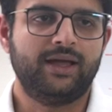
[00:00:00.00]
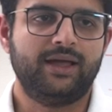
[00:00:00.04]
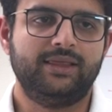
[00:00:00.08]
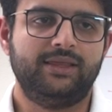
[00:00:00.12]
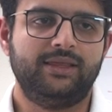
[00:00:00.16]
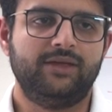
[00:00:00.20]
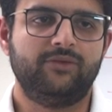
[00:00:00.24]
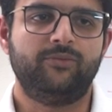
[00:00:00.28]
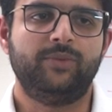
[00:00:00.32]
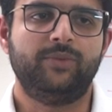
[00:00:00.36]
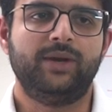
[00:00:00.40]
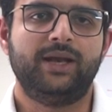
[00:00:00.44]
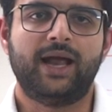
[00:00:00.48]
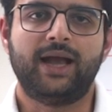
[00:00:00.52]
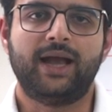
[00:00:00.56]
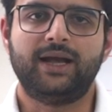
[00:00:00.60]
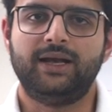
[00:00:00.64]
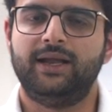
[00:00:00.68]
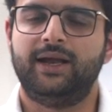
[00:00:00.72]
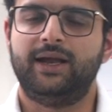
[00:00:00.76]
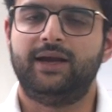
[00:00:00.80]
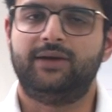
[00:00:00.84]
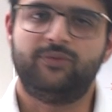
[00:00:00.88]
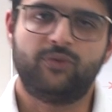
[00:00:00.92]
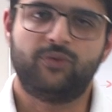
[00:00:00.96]
They've been
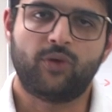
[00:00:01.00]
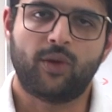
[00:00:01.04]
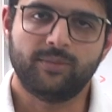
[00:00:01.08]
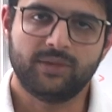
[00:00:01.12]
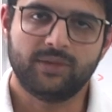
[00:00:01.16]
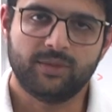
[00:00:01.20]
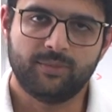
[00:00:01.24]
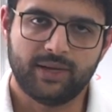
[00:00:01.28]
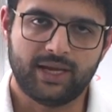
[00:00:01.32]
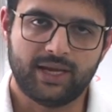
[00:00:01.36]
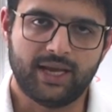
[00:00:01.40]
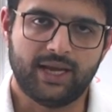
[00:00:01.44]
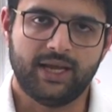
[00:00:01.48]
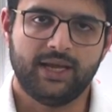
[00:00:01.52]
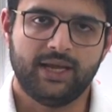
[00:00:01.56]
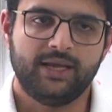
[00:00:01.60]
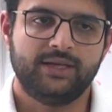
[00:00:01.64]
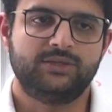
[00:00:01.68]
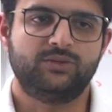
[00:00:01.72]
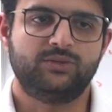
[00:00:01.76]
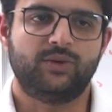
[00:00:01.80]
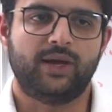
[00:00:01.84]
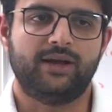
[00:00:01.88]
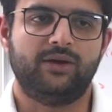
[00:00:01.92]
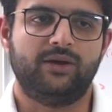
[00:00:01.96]
handling it from the beginning.
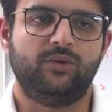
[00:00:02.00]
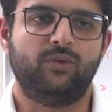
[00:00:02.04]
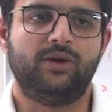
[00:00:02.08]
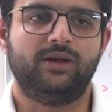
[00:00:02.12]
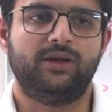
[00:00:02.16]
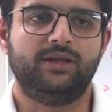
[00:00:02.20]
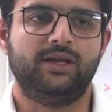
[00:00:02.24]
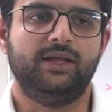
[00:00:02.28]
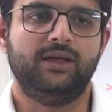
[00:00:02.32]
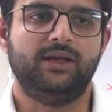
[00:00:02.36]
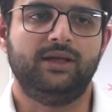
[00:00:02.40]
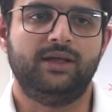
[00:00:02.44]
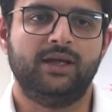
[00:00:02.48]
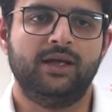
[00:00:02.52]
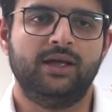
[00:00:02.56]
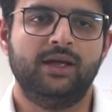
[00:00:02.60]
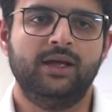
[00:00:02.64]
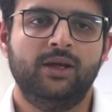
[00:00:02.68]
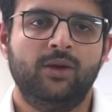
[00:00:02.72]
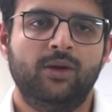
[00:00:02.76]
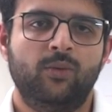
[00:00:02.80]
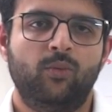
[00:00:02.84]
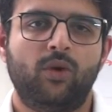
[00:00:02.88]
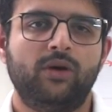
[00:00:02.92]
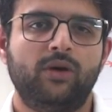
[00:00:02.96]
So I don't really
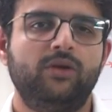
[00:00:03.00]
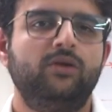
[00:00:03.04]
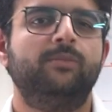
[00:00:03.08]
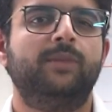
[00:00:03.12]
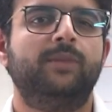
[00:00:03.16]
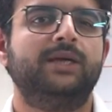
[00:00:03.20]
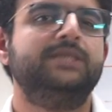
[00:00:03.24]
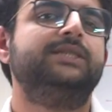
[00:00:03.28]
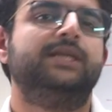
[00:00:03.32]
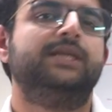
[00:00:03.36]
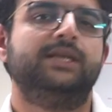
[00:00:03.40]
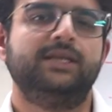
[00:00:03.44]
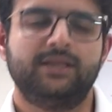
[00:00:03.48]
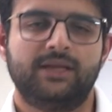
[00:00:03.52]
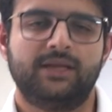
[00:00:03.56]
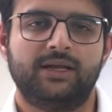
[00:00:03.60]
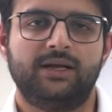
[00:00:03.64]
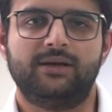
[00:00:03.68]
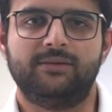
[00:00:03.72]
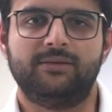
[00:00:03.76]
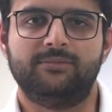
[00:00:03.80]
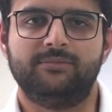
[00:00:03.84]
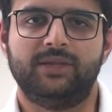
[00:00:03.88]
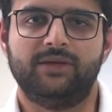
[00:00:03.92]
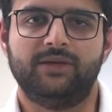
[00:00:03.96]
want to budge in.
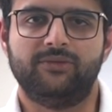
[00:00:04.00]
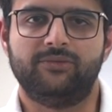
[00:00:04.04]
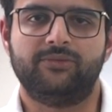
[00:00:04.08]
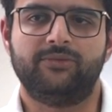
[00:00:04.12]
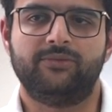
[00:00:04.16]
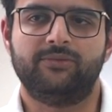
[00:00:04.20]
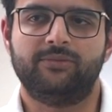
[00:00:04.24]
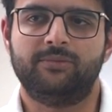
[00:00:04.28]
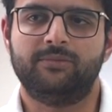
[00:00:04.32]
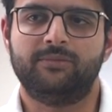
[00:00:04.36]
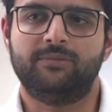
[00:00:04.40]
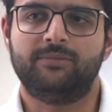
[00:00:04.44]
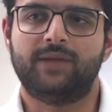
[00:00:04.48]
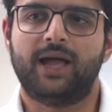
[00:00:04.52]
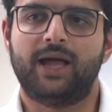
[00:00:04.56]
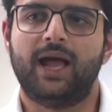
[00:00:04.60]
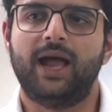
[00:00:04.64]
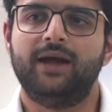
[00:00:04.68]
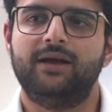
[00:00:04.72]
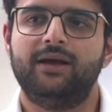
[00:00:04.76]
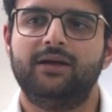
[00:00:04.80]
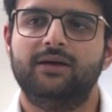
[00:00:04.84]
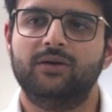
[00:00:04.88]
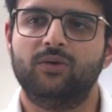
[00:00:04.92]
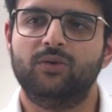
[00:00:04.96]
They've
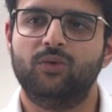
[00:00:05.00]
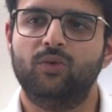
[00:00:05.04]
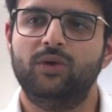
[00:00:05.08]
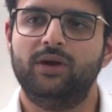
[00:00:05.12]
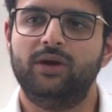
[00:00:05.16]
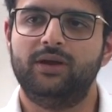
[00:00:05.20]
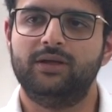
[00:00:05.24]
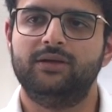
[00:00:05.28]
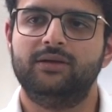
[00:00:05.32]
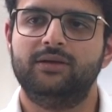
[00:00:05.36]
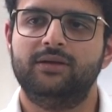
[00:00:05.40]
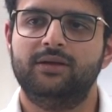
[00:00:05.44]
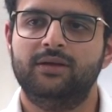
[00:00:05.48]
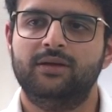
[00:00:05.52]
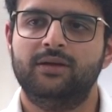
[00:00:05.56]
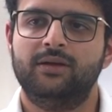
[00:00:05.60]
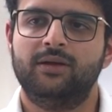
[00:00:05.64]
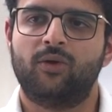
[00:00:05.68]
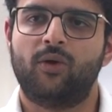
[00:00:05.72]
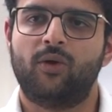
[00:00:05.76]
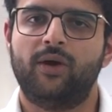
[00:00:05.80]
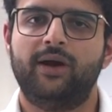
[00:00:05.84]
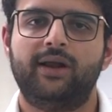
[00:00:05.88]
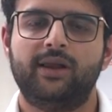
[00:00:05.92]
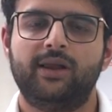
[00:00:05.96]
had a good
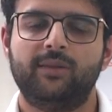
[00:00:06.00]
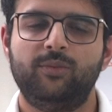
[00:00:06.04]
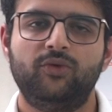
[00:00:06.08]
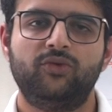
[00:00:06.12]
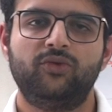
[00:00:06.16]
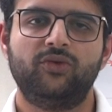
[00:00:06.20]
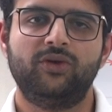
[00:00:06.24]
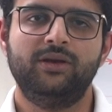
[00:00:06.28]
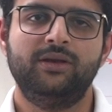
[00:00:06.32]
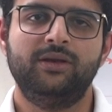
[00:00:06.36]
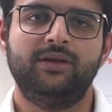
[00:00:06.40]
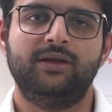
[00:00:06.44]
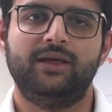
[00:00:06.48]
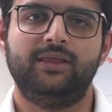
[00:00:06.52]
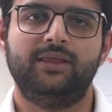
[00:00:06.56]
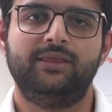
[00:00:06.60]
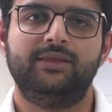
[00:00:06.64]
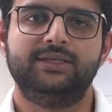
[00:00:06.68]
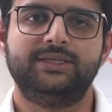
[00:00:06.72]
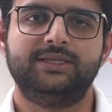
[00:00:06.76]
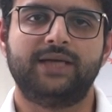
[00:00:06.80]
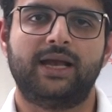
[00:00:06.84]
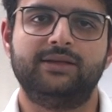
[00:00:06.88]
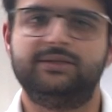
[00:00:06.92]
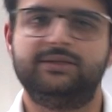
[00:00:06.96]
contribution in
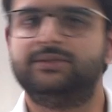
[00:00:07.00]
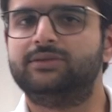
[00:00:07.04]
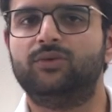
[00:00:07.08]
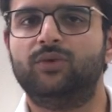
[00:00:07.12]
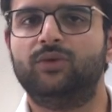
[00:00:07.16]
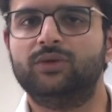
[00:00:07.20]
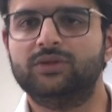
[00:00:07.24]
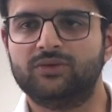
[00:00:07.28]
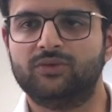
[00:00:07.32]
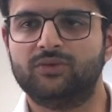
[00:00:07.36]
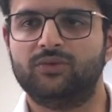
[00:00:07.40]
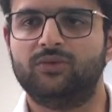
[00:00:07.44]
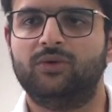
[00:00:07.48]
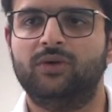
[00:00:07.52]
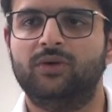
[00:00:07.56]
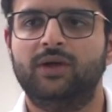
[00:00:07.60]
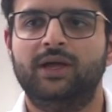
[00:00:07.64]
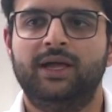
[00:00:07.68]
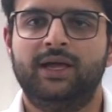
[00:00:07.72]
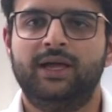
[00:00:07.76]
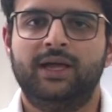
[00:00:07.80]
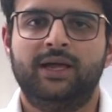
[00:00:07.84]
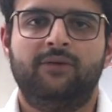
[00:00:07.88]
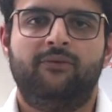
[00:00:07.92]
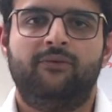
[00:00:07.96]
the channel's growth. So
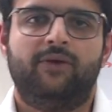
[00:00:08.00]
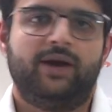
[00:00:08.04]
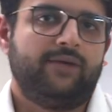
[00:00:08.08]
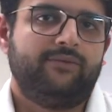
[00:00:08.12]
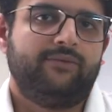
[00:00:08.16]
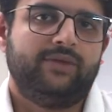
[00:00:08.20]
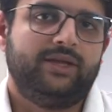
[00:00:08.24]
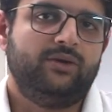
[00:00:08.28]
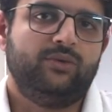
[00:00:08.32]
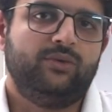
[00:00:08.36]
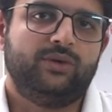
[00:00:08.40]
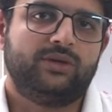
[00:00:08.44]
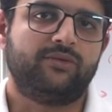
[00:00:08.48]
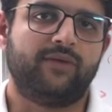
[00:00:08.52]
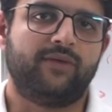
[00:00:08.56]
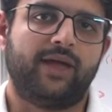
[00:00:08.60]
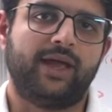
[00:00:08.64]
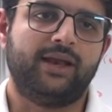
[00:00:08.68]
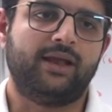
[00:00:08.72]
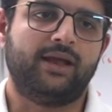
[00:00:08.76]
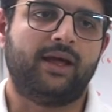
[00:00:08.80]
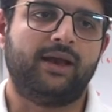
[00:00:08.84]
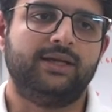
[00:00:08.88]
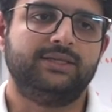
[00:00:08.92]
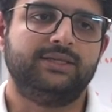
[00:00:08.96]
whatever they do is
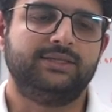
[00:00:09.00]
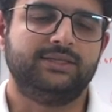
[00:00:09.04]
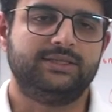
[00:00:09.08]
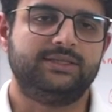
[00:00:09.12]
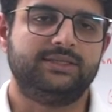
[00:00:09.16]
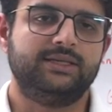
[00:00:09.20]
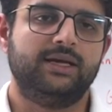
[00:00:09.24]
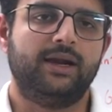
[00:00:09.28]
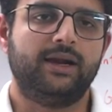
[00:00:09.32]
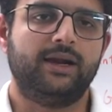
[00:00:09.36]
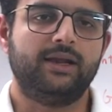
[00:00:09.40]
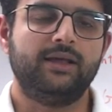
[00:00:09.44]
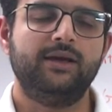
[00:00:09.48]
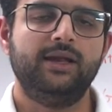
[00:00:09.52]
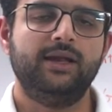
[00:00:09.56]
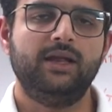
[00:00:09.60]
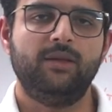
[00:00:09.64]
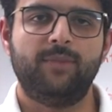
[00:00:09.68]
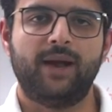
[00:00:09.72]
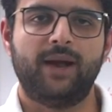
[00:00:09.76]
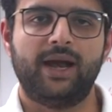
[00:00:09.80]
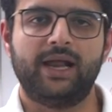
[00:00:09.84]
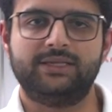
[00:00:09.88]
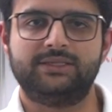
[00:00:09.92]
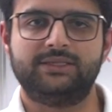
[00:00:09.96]
fine, unless it's really
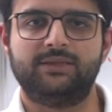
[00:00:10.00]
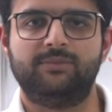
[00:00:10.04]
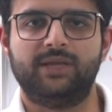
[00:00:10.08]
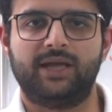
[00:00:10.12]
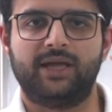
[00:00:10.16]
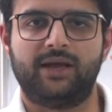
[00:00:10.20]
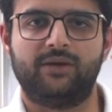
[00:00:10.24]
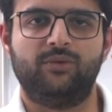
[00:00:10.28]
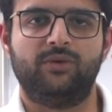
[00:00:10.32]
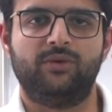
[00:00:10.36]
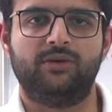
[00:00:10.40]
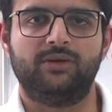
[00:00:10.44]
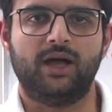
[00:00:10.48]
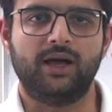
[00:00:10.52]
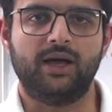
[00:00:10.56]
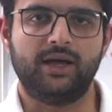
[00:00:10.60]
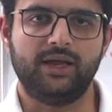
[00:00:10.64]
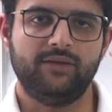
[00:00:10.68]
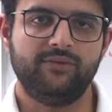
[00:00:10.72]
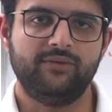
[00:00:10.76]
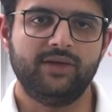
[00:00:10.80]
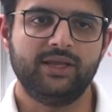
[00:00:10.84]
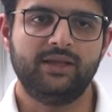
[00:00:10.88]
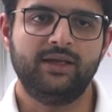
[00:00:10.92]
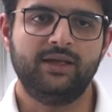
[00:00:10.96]
bad and something I don't
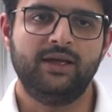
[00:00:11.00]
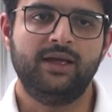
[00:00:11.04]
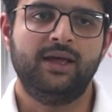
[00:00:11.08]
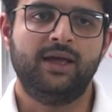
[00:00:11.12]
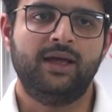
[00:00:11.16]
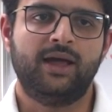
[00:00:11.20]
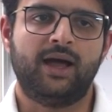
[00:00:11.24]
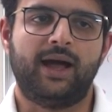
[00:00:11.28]
agree with.